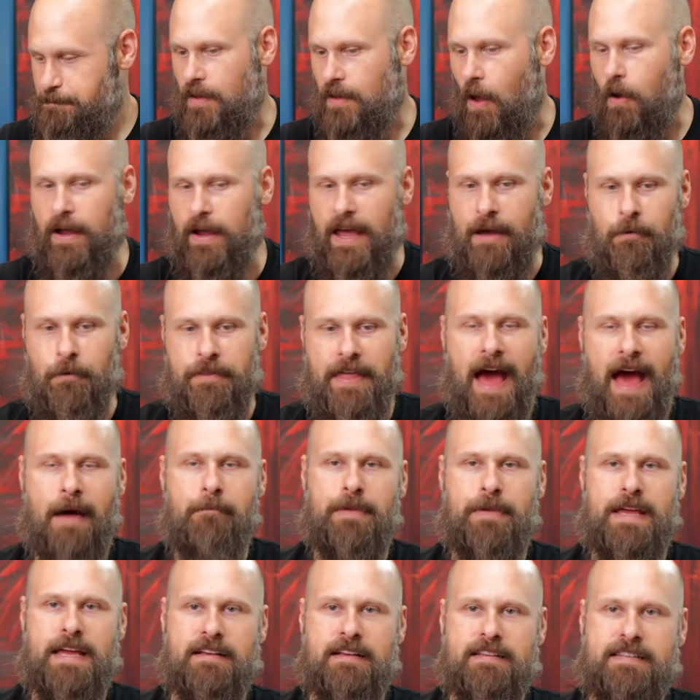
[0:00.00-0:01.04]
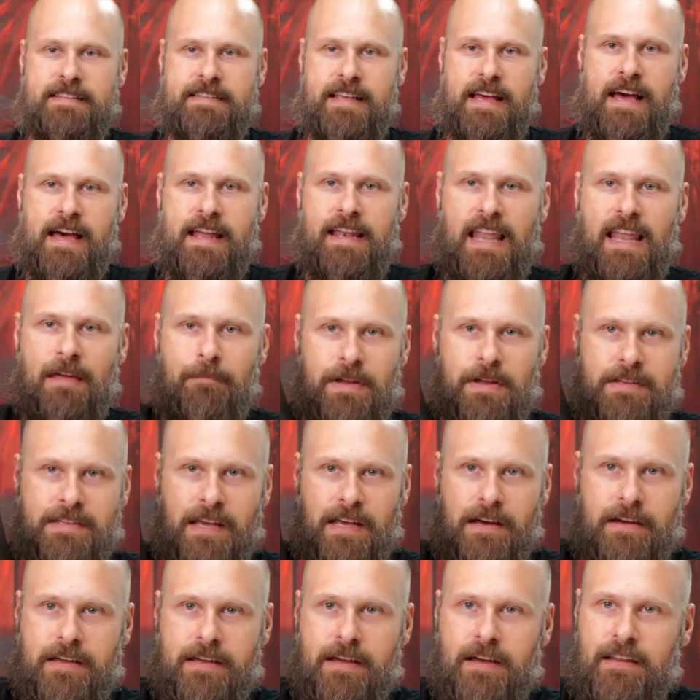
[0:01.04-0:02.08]
Okay, with that being said, let me
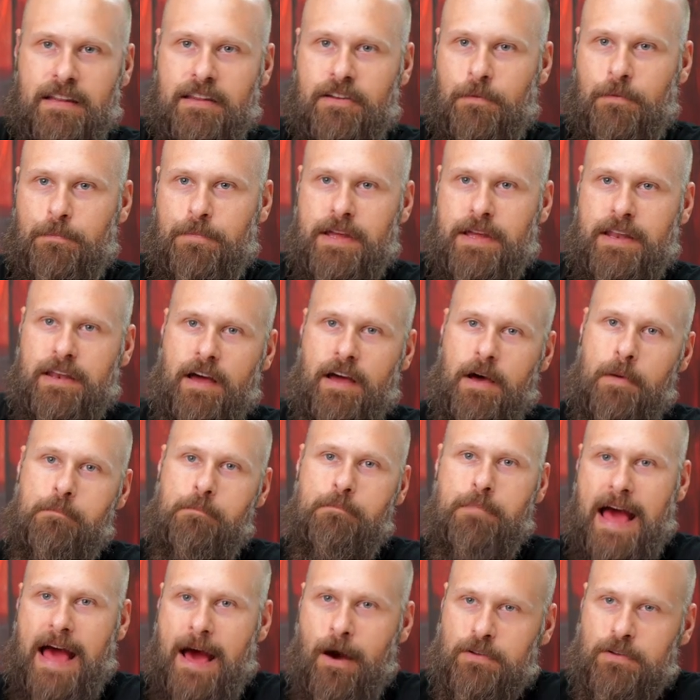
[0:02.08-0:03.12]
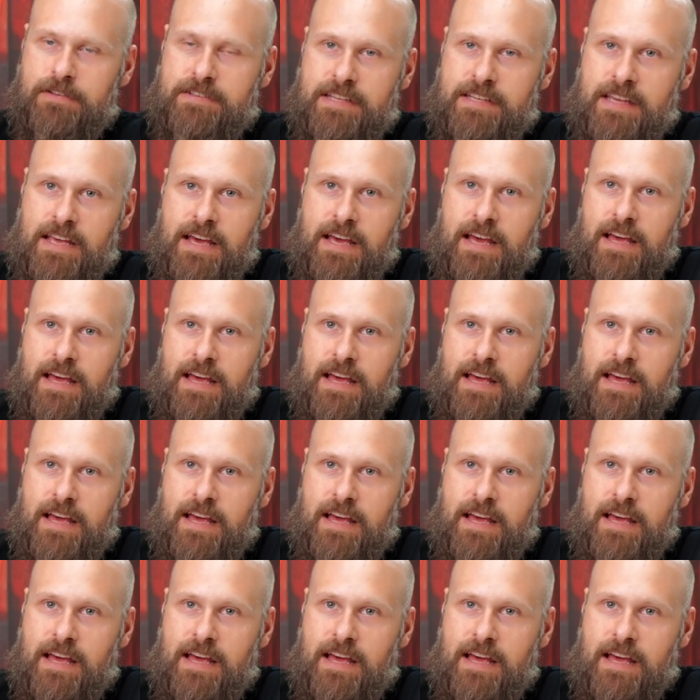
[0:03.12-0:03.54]
tell you a little bit about